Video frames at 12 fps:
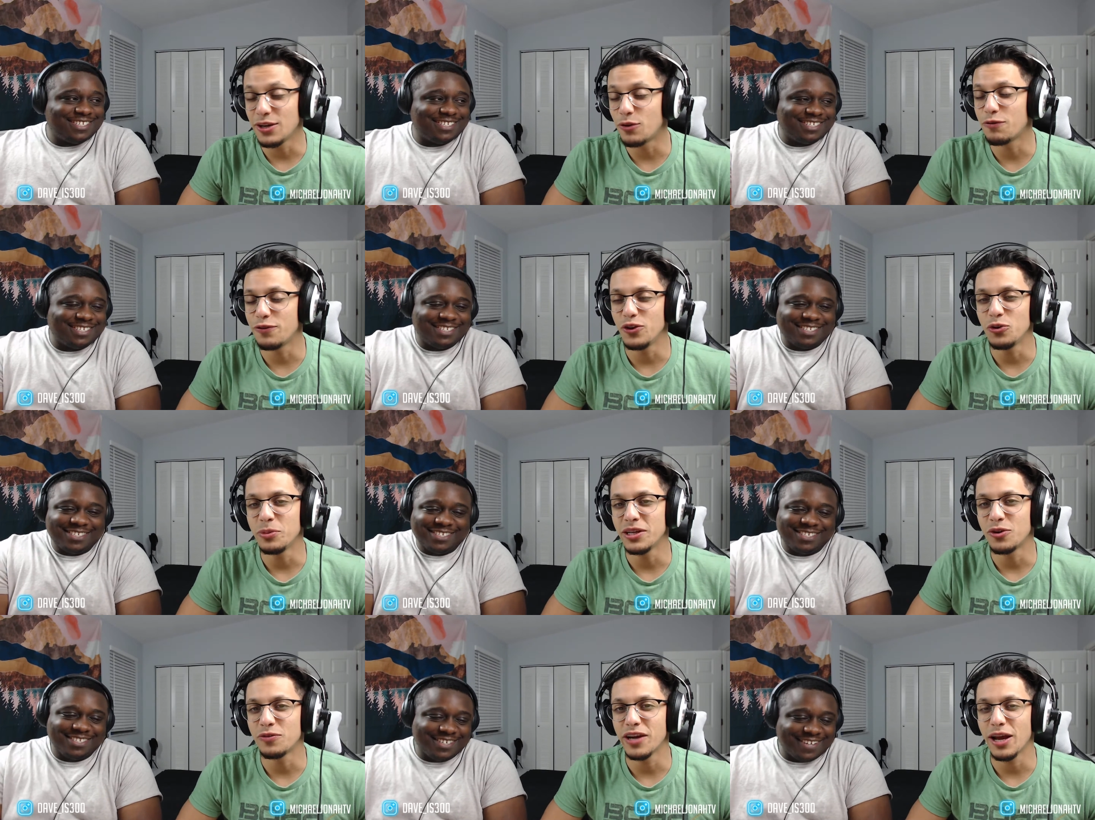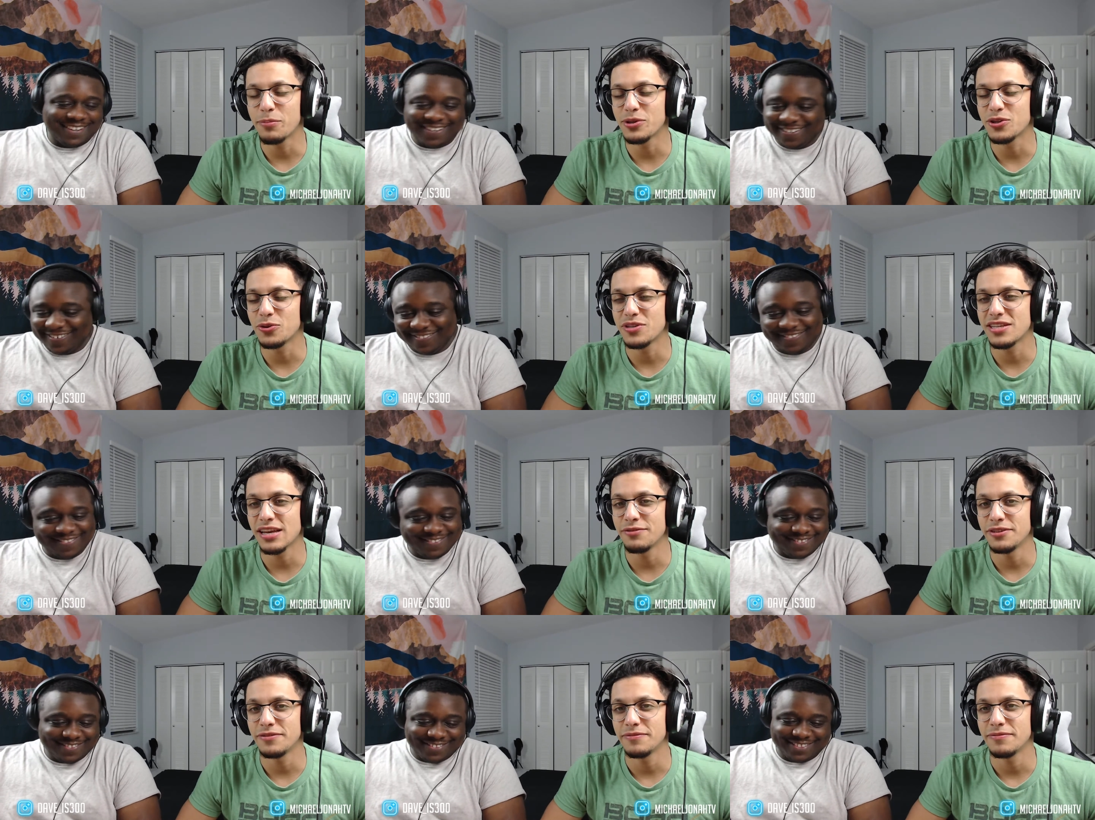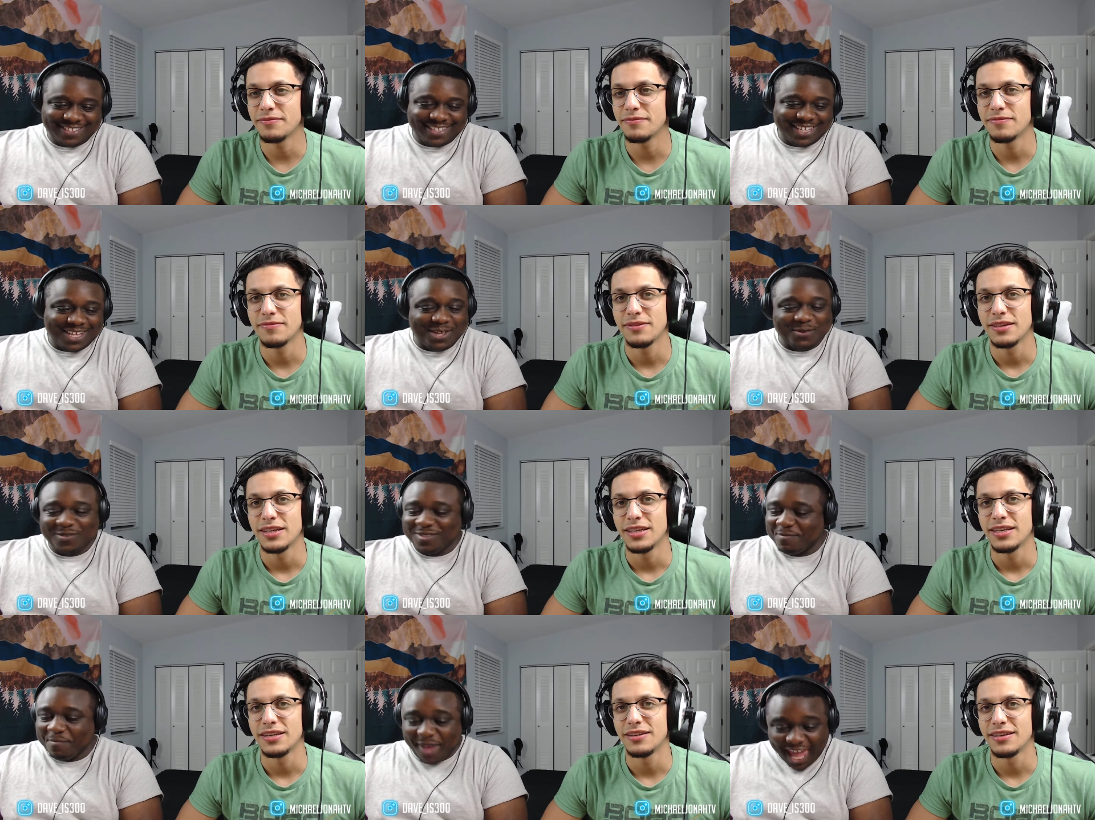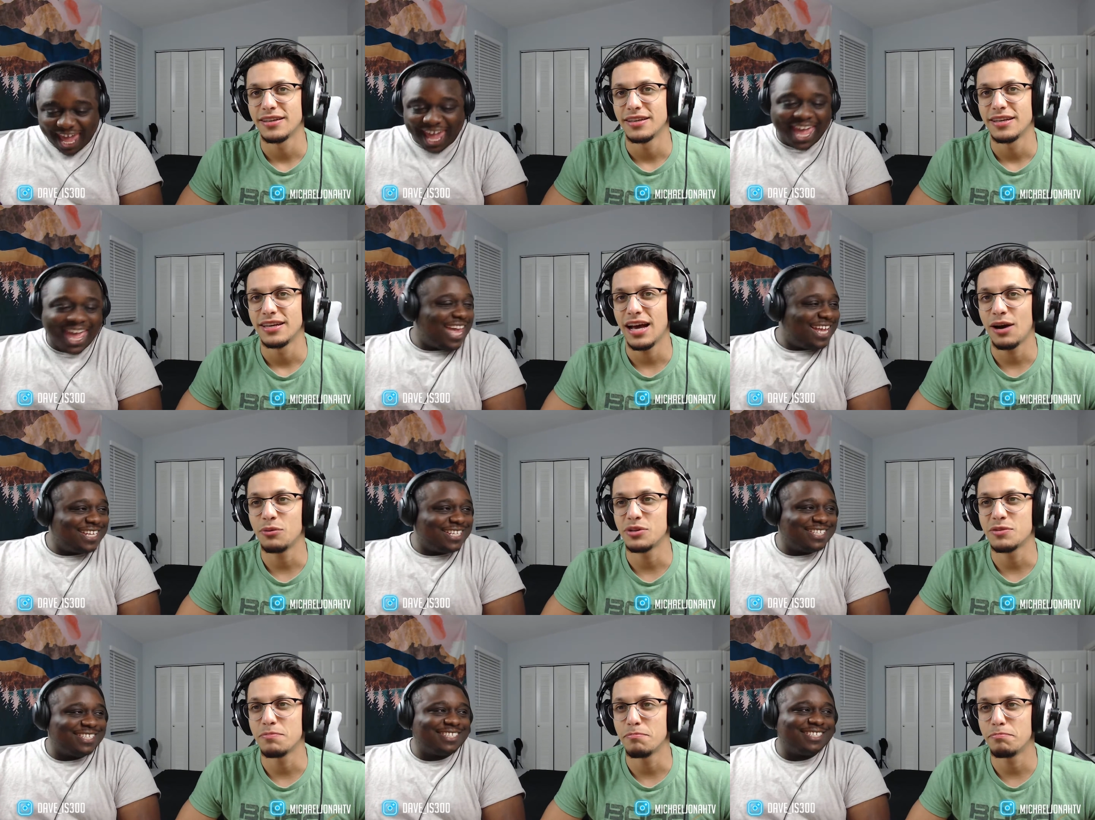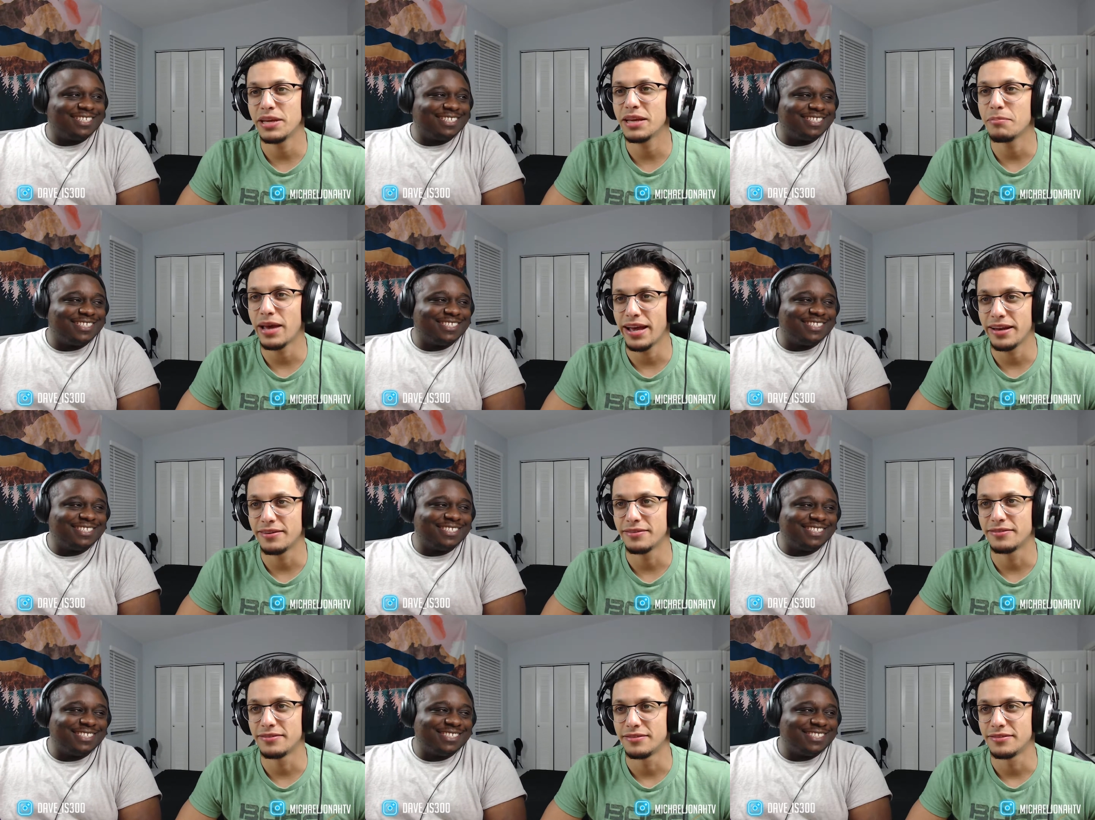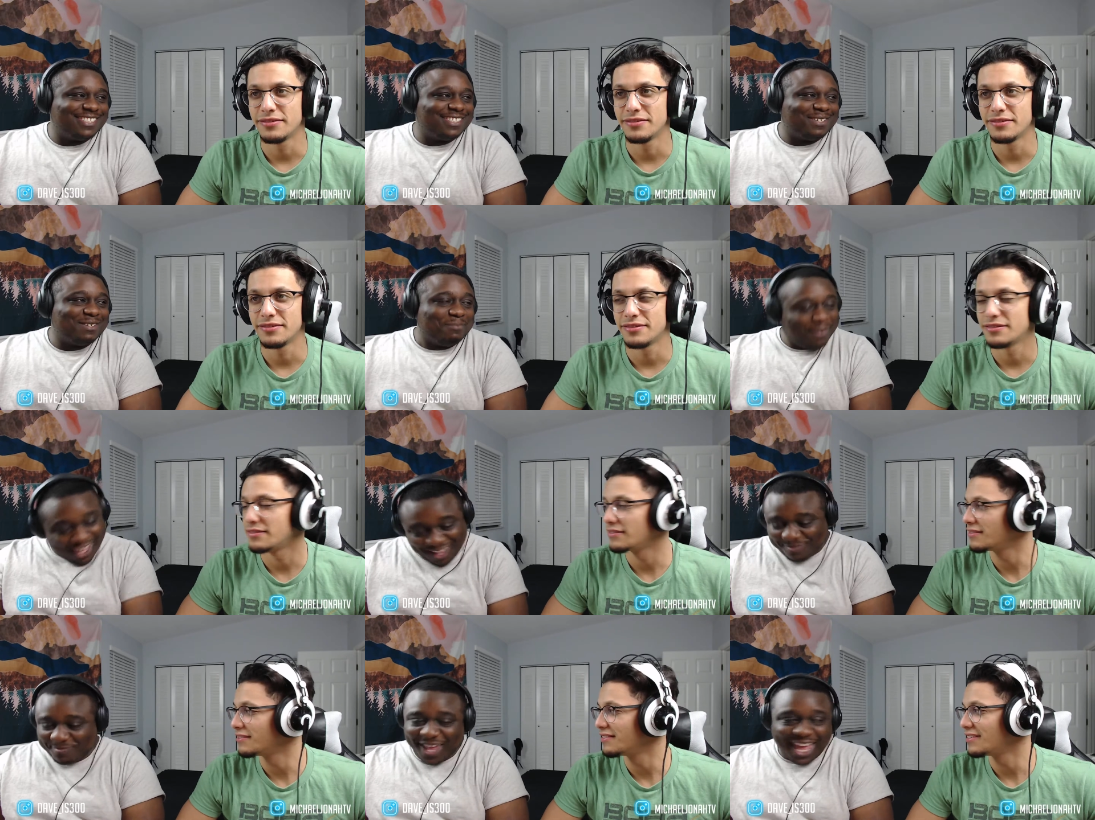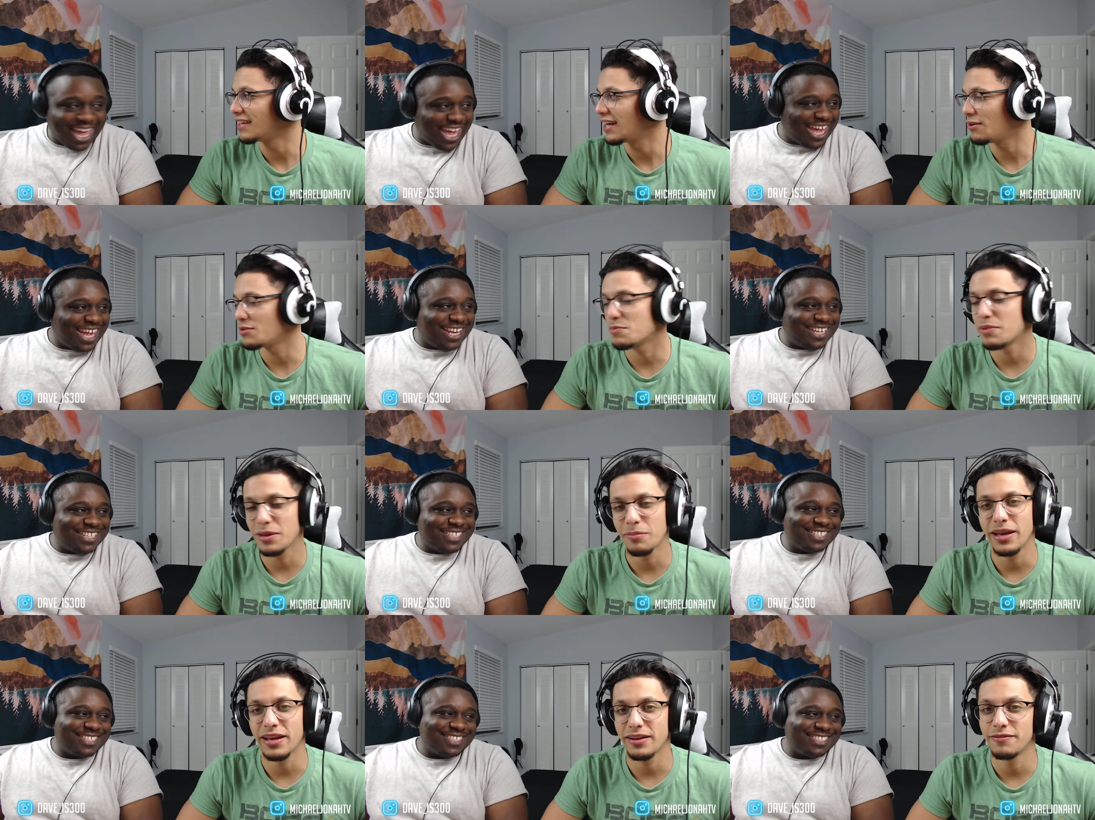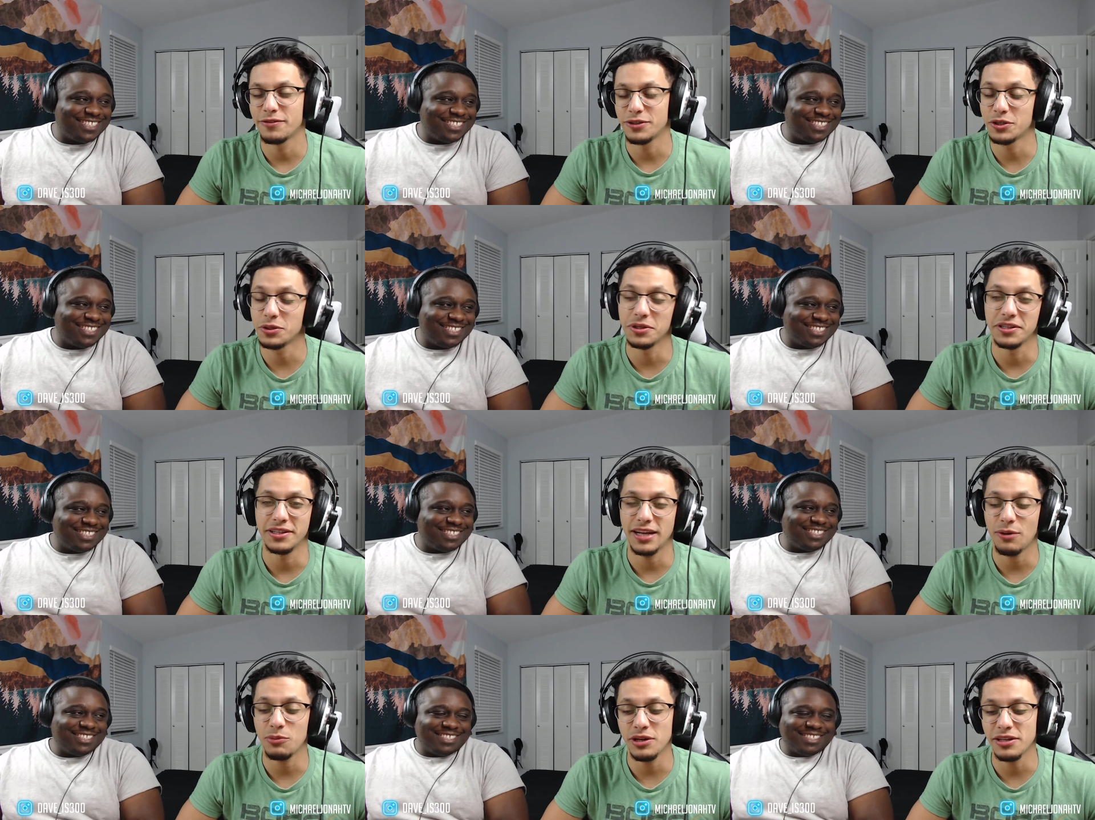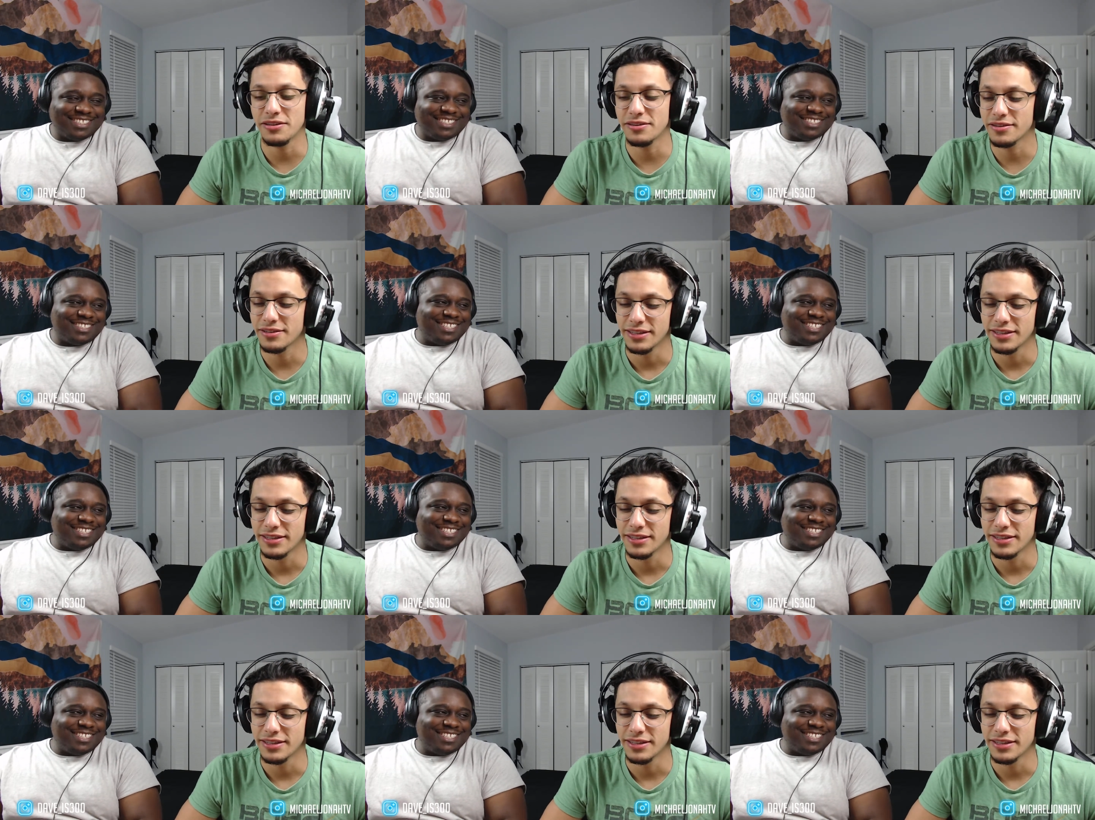Speaker 1: fuming over episode 7. mad? I was big mad. Big mad. I was big mad for sure. I was,